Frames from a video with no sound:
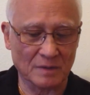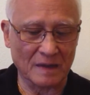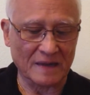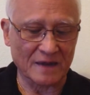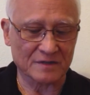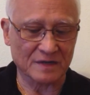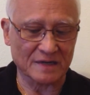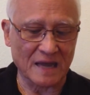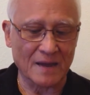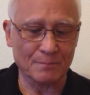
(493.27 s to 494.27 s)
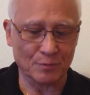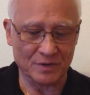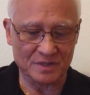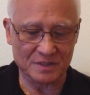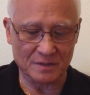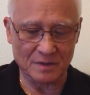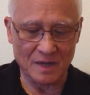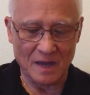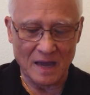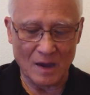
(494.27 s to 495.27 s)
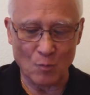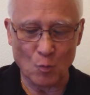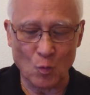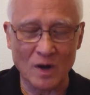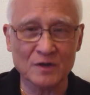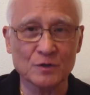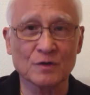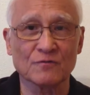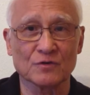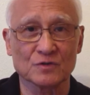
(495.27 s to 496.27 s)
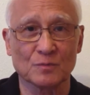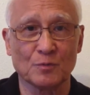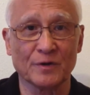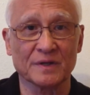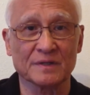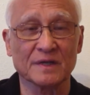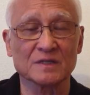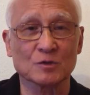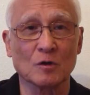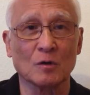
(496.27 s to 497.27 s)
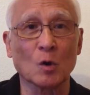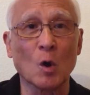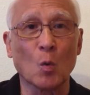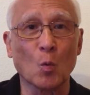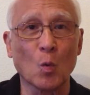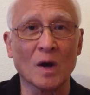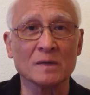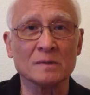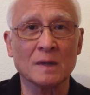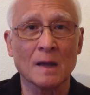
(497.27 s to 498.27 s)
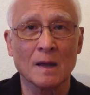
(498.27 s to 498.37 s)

And actually 9 points here and one universal point. That's called 1